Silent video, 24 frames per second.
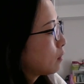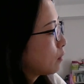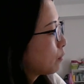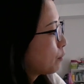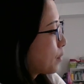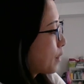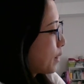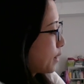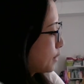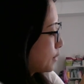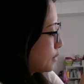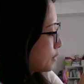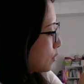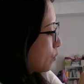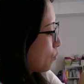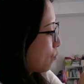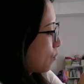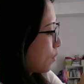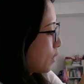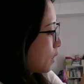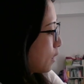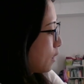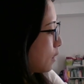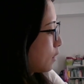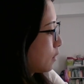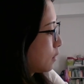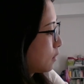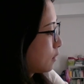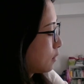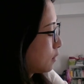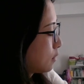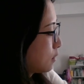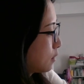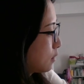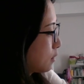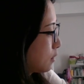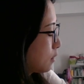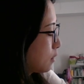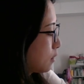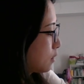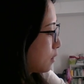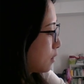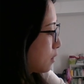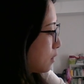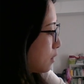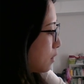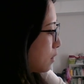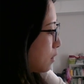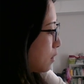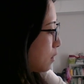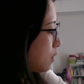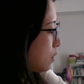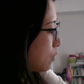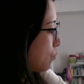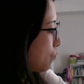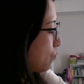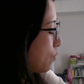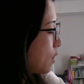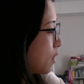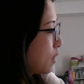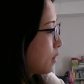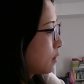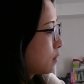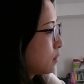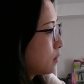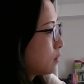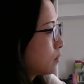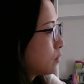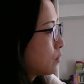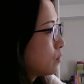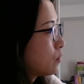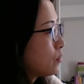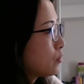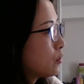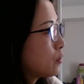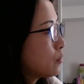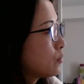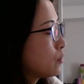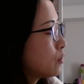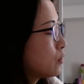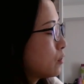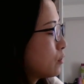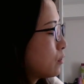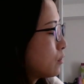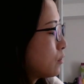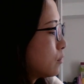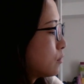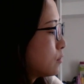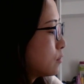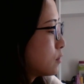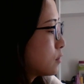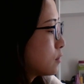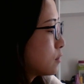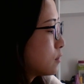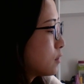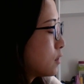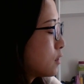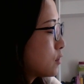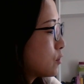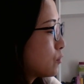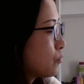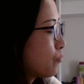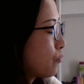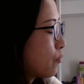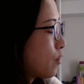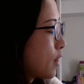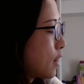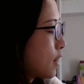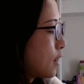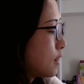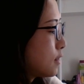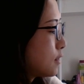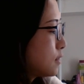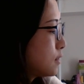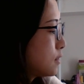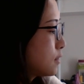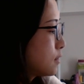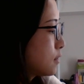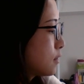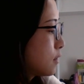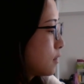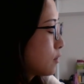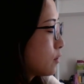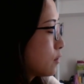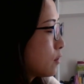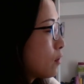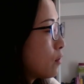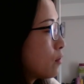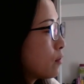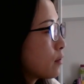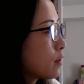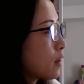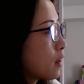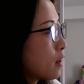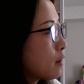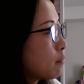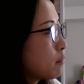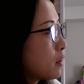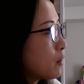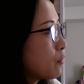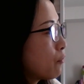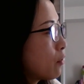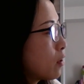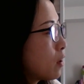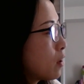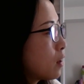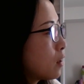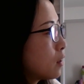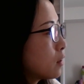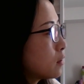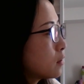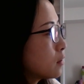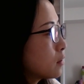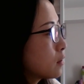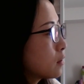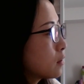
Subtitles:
By the way, when do you use this phrase, don't get me wrong?